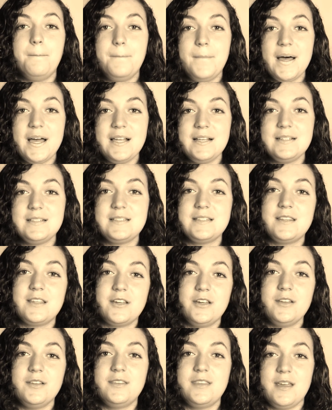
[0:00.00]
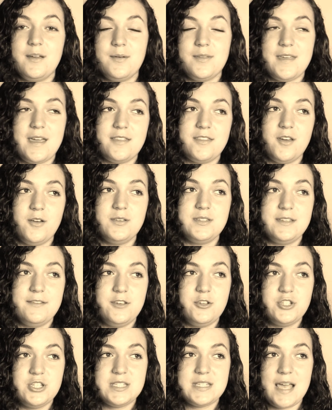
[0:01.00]
But the good thing with that though is if
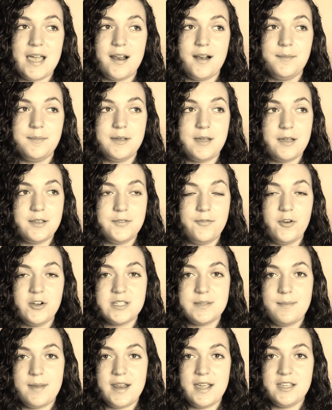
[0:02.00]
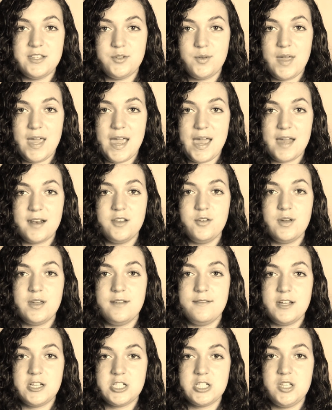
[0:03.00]
you just sign up for as many as you can
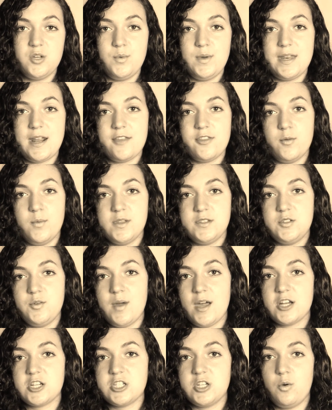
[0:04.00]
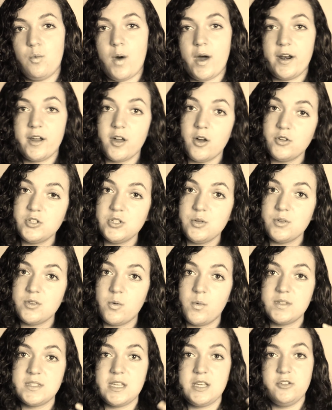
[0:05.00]
eventually weed out the ones you actually want to go to and the
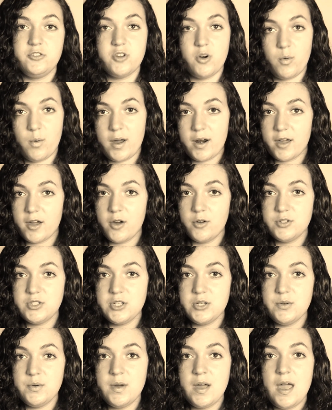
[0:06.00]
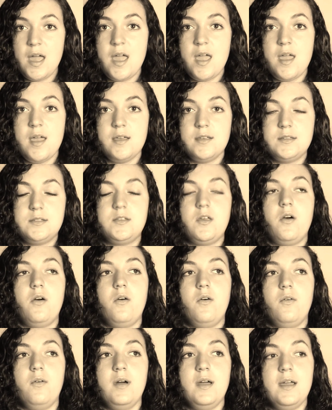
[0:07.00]
ones that you don't want to go to.
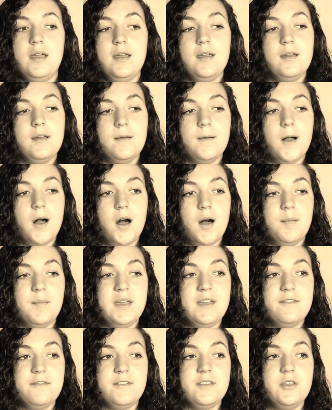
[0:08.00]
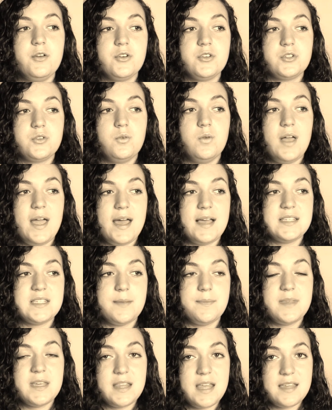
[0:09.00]
So if your school has
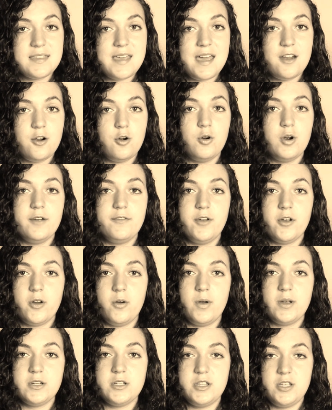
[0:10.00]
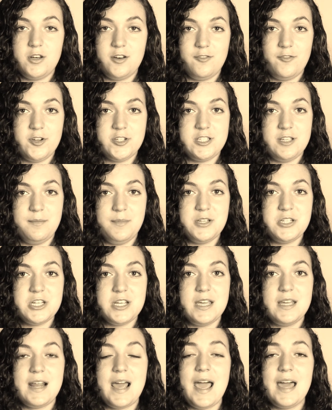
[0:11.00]
something like that, or if you're going to the University of
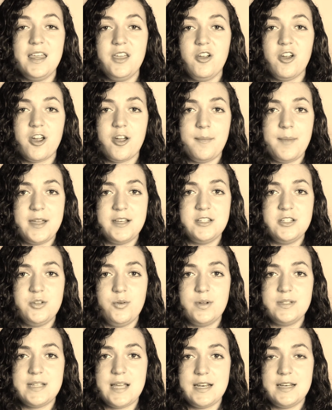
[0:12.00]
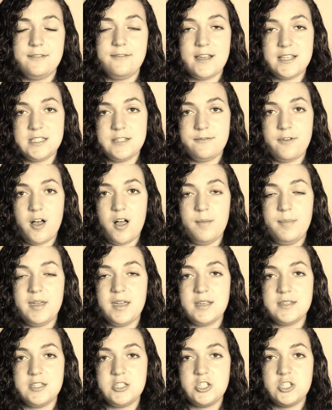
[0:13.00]
Michigan, highly recommend you attend Festival
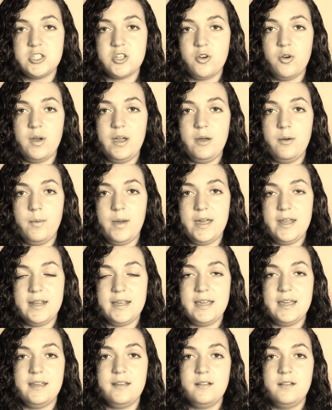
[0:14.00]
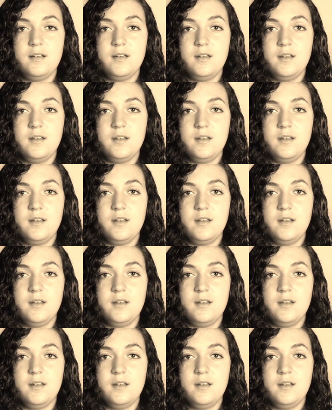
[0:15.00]
because it's just a great way to get